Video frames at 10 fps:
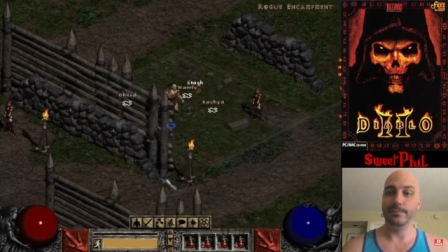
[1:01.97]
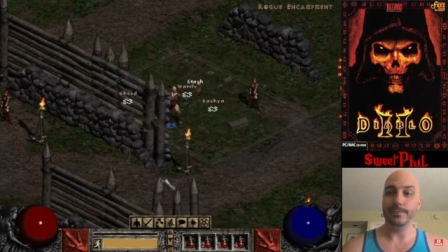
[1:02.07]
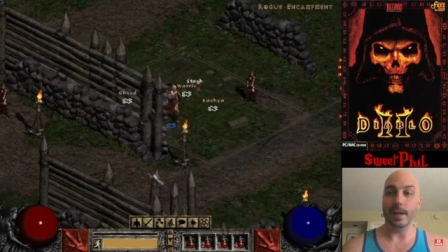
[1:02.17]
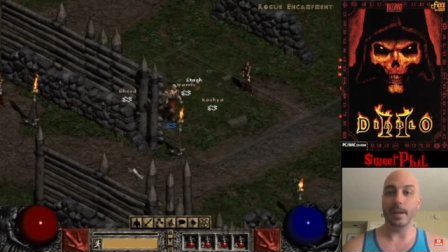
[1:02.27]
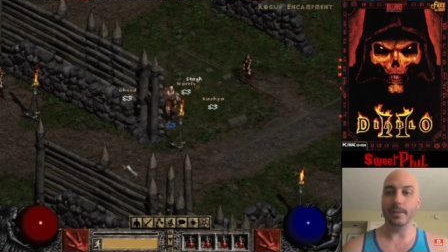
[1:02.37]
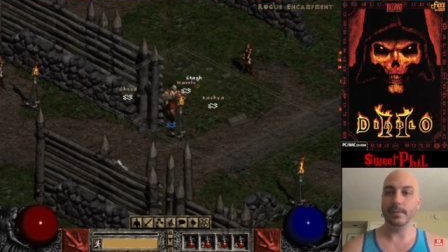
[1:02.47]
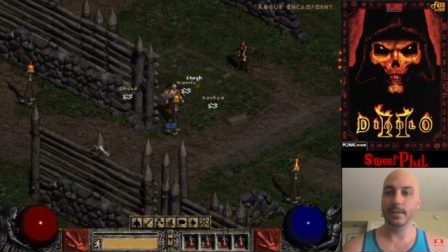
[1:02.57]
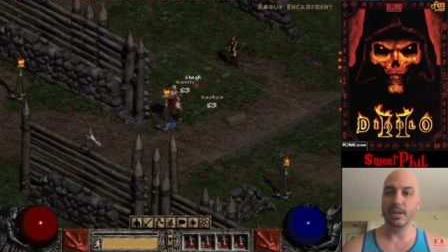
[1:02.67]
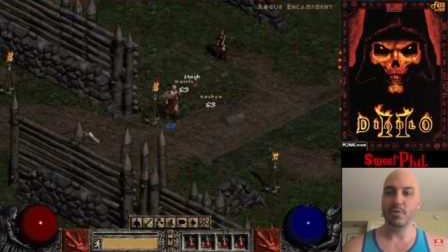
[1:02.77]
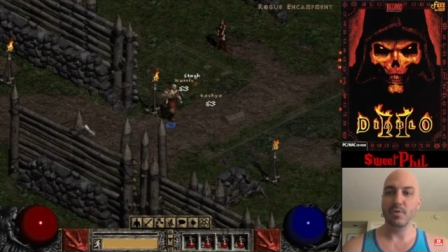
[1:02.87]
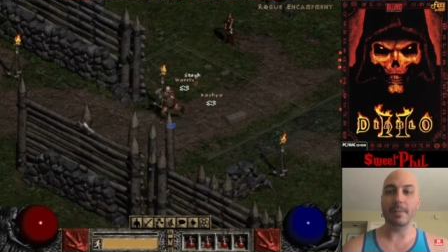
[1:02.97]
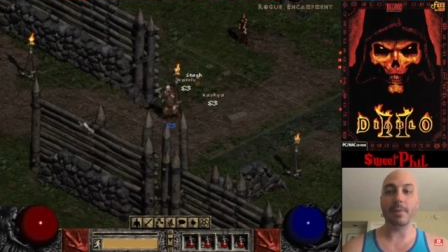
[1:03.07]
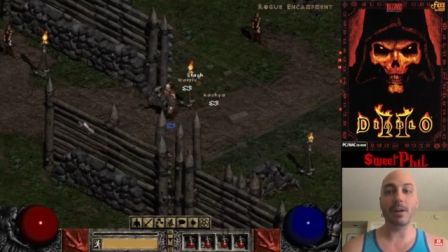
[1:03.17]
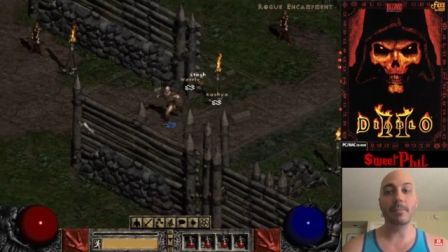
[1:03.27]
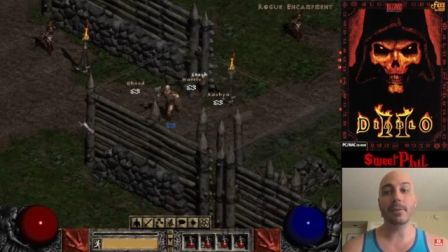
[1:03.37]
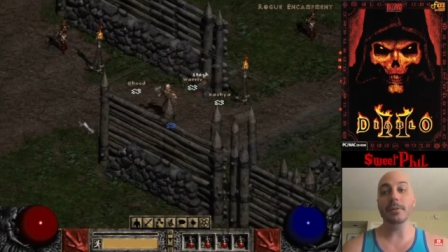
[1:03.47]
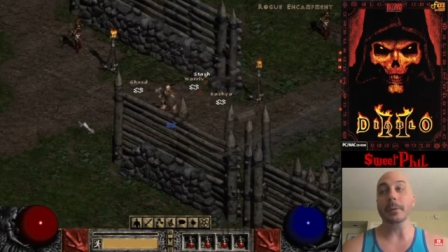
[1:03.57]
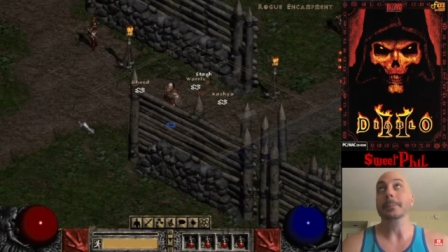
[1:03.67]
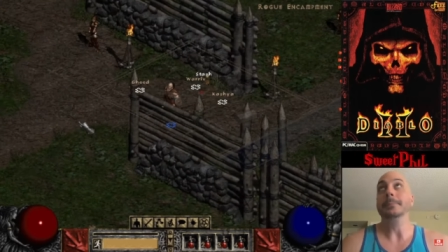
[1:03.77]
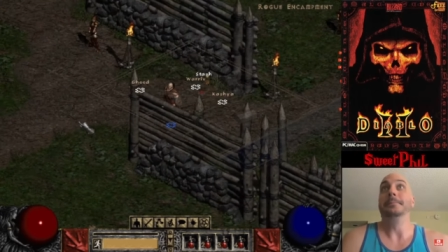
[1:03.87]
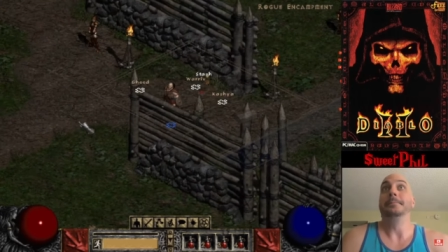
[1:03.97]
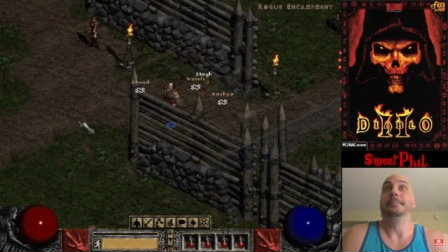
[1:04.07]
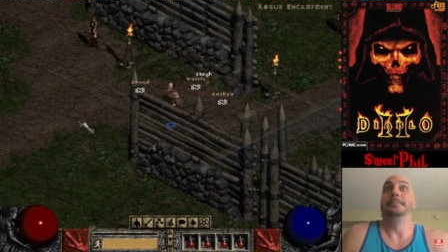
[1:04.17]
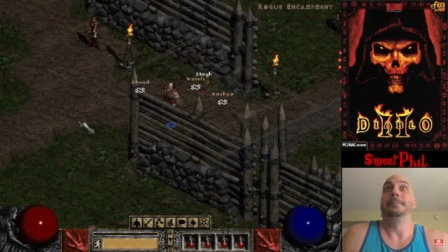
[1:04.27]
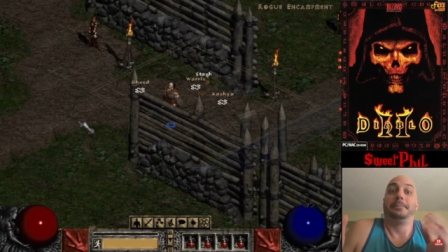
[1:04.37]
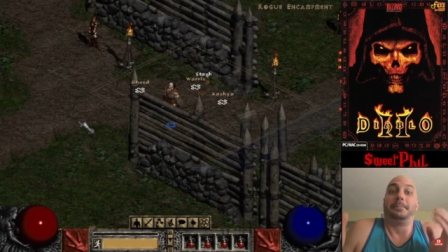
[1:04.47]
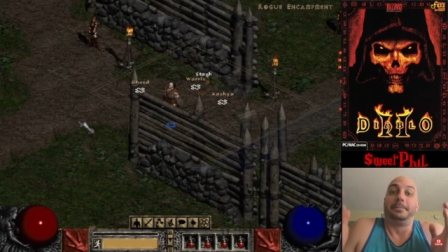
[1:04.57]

I figure, hey, most people know that in original